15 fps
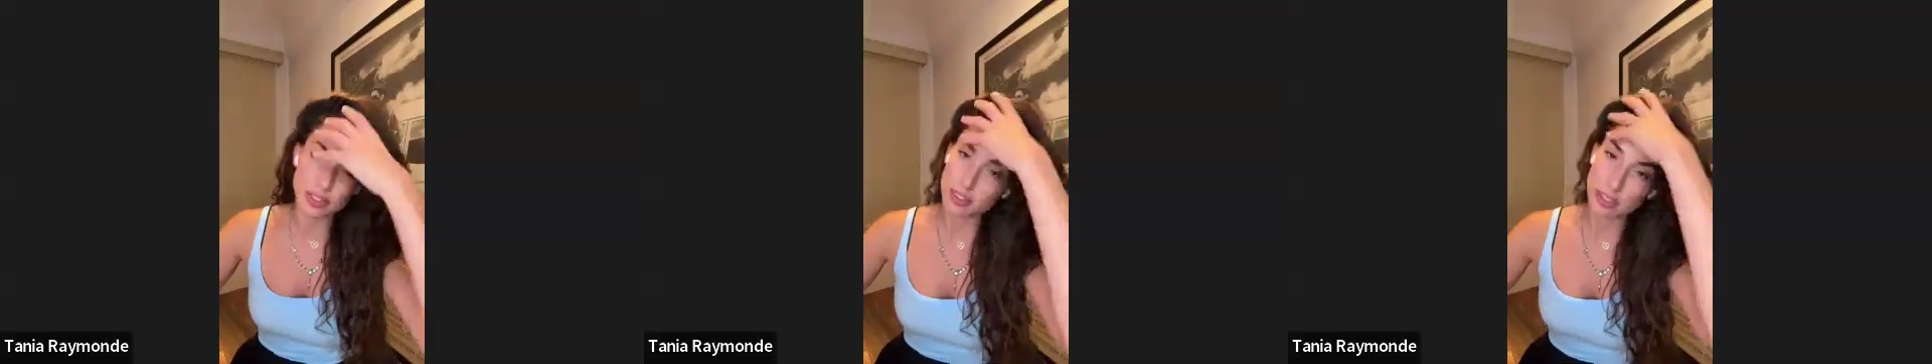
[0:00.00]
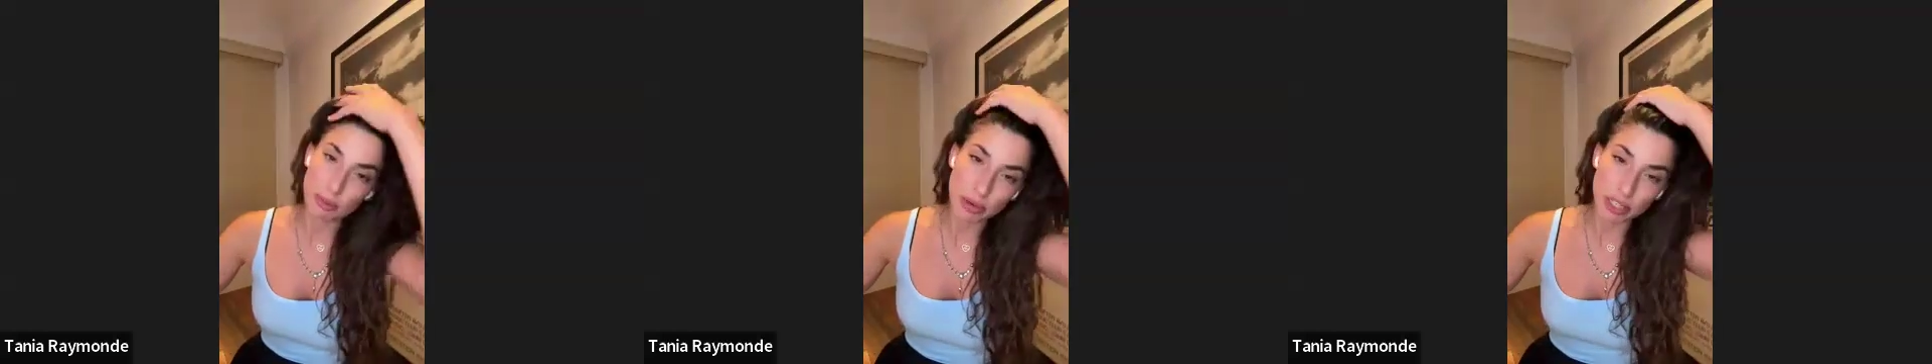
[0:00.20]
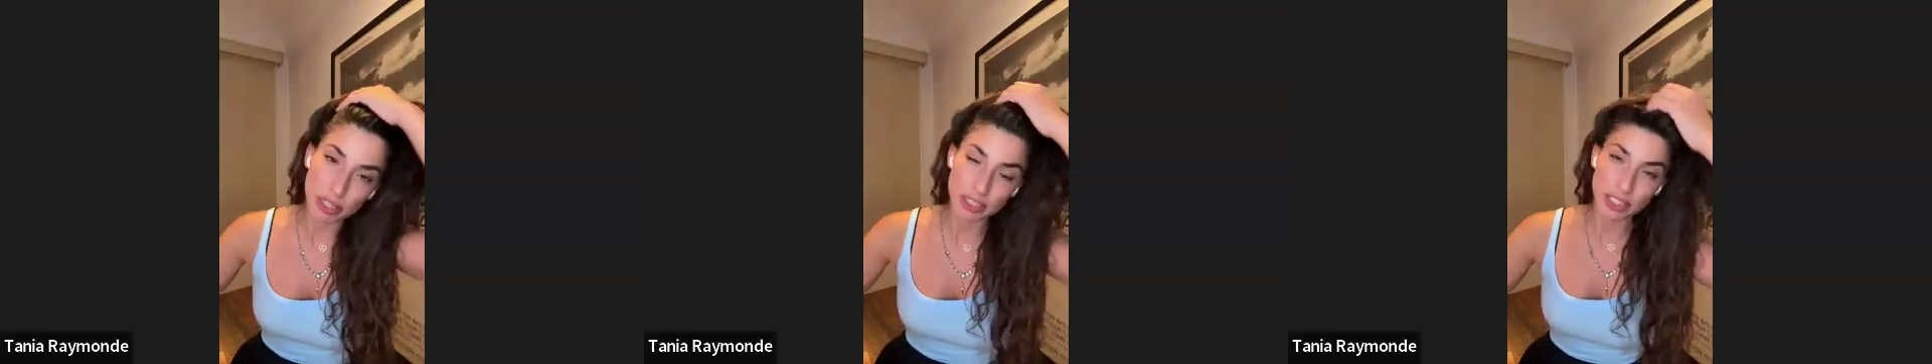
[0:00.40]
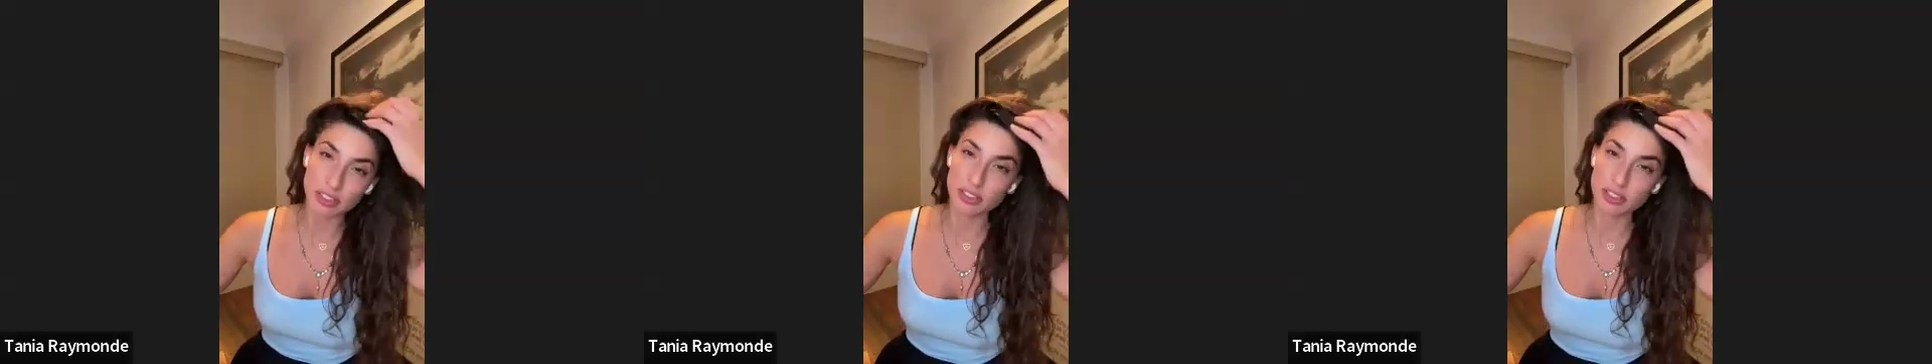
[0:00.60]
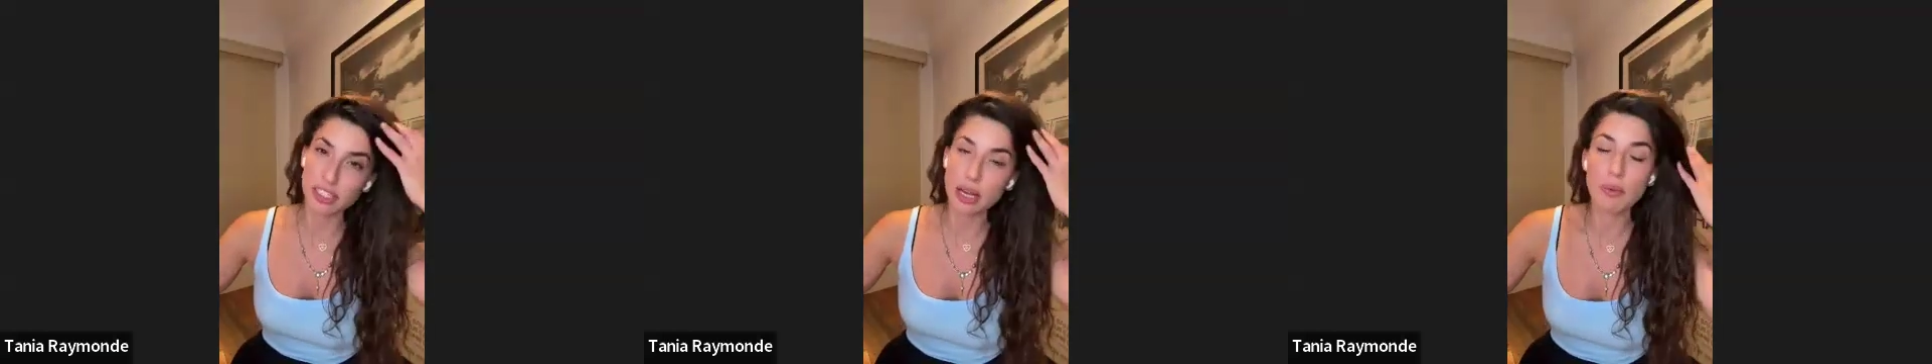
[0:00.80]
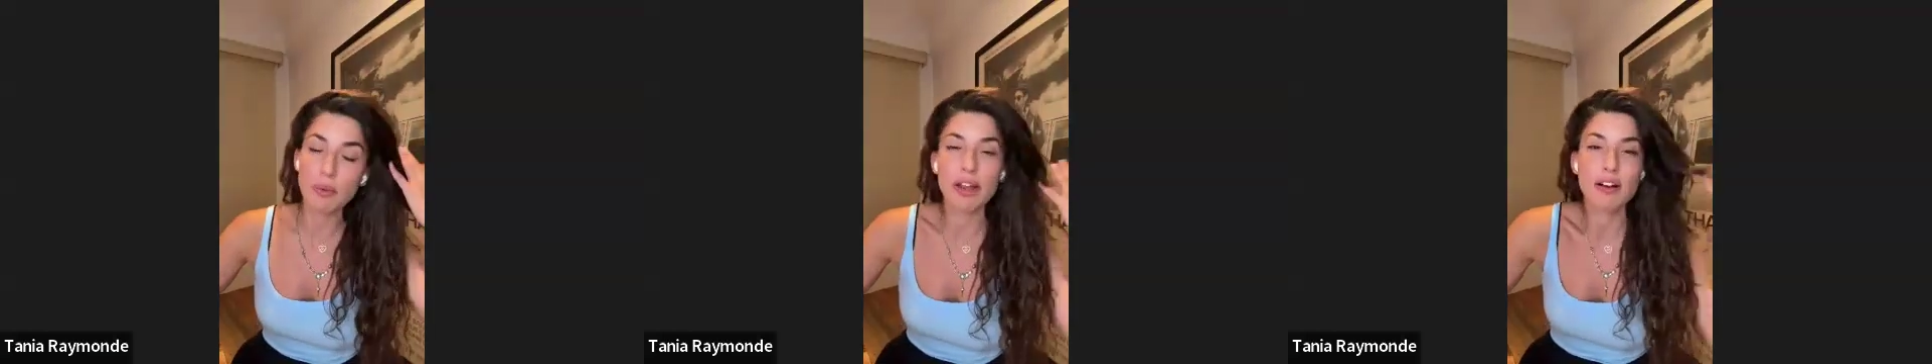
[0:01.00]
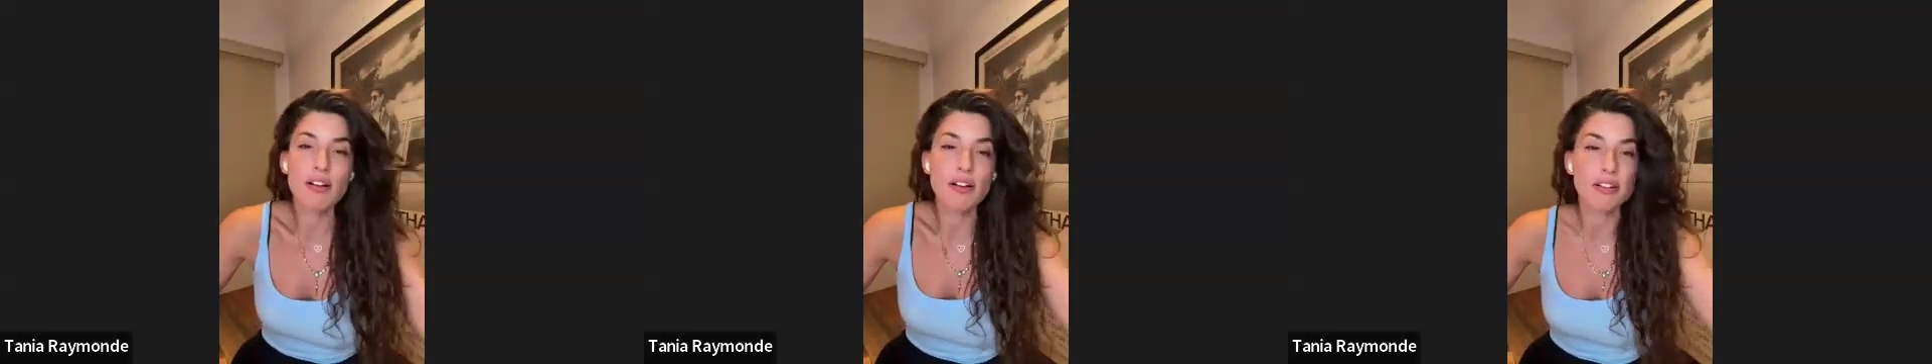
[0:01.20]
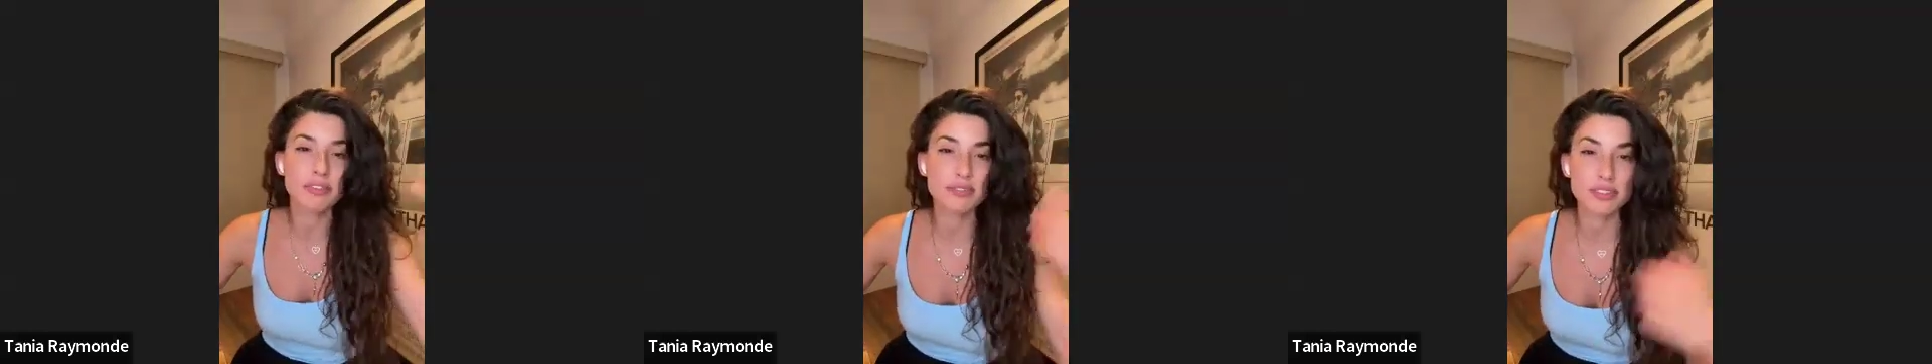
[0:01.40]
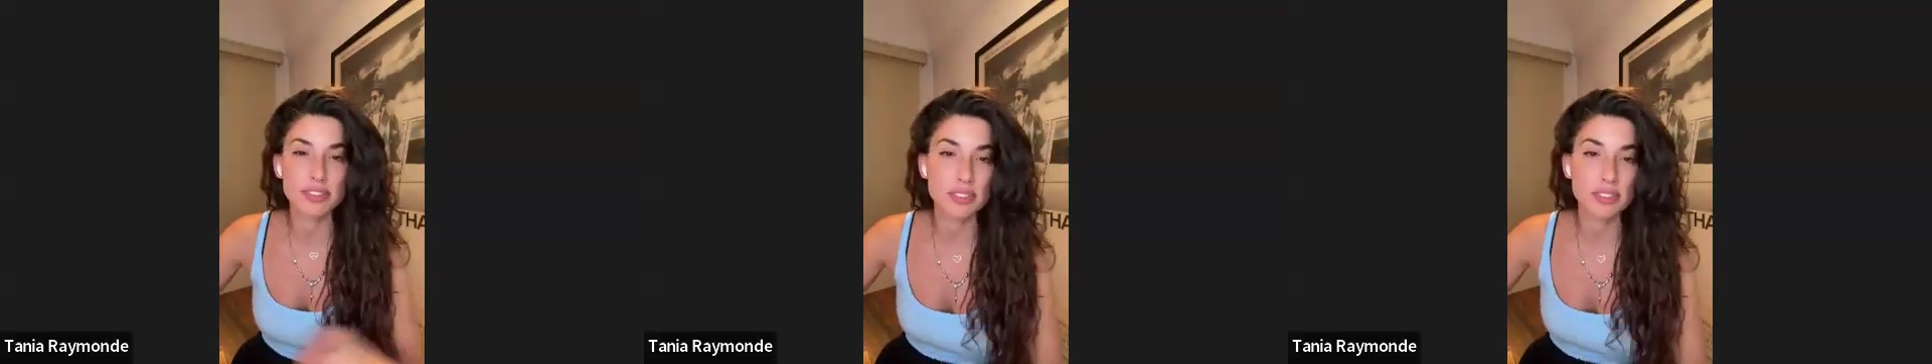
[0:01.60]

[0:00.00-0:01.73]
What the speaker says: some projects aren't that way at all.